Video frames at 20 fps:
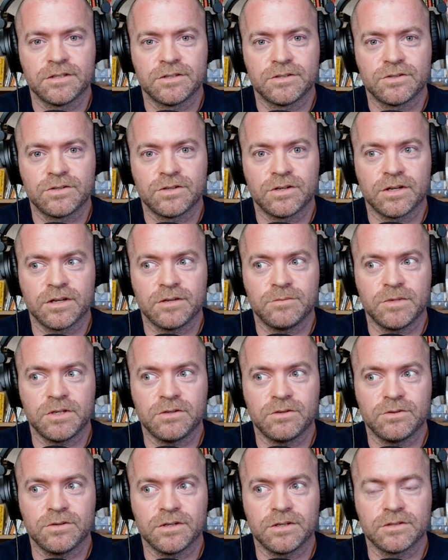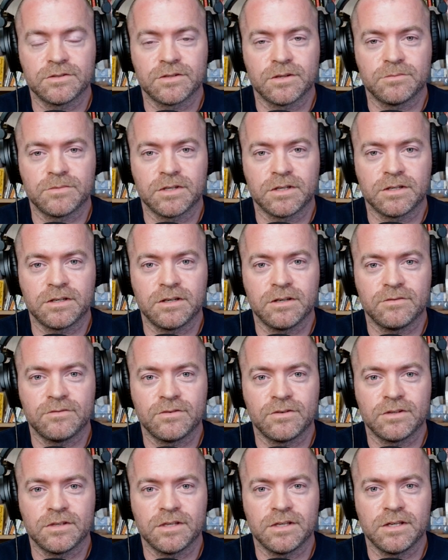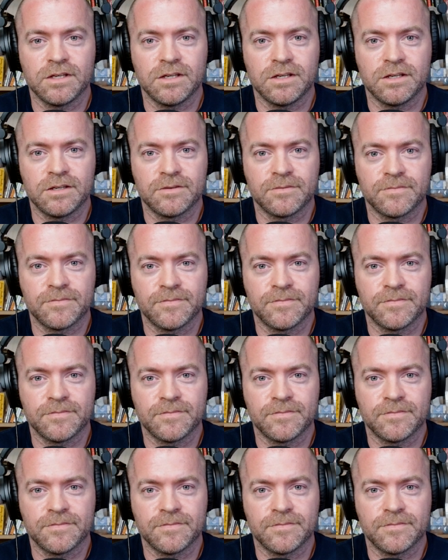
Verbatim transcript: Should I be doing something differently?